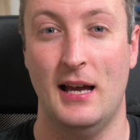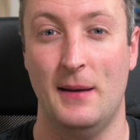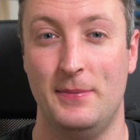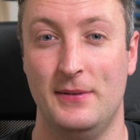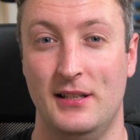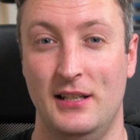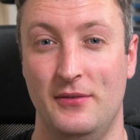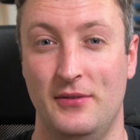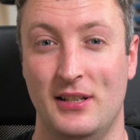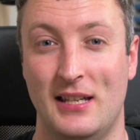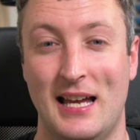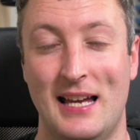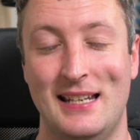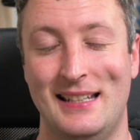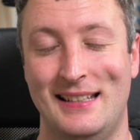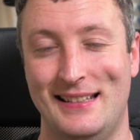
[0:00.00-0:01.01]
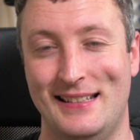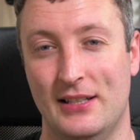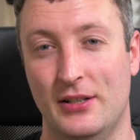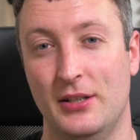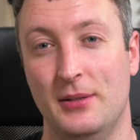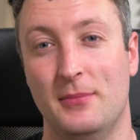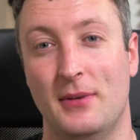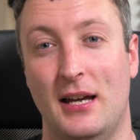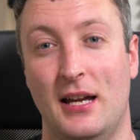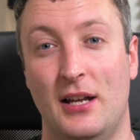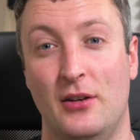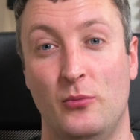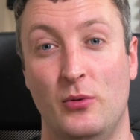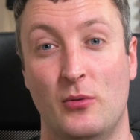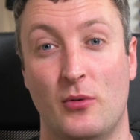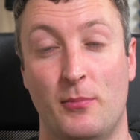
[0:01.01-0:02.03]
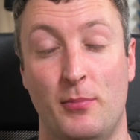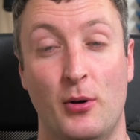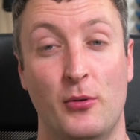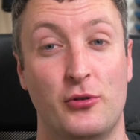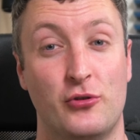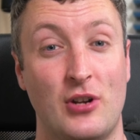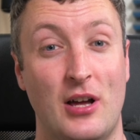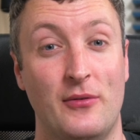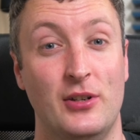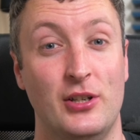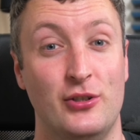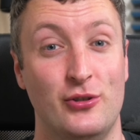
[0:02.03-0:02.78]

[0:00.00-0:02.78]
Happened to live in Canada at the time, and we were both traveling